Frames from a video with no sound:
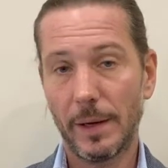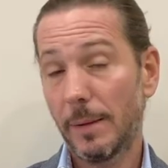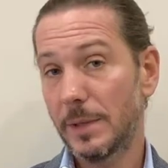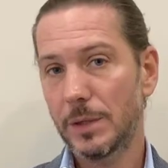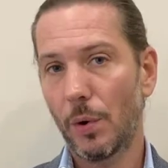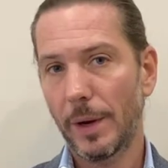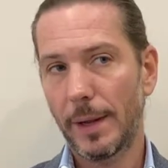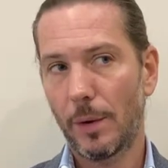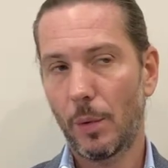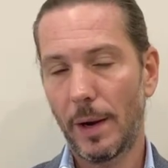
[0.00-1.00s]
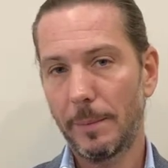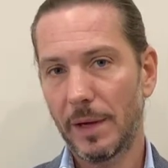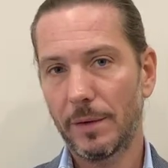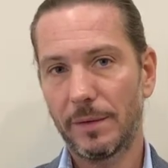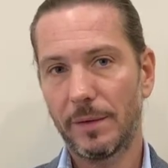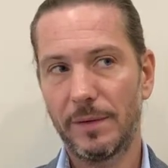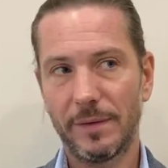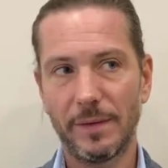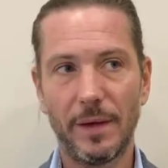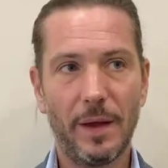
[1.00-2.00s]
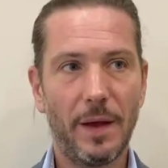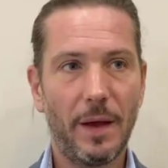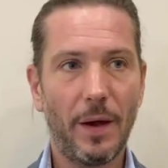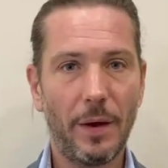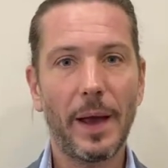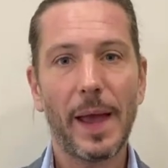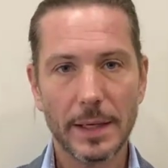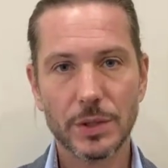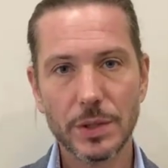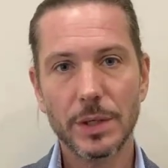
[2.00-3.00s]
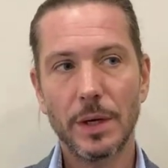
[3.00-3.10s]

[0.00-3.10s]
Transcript: name is Aurélien. Why? Because her ex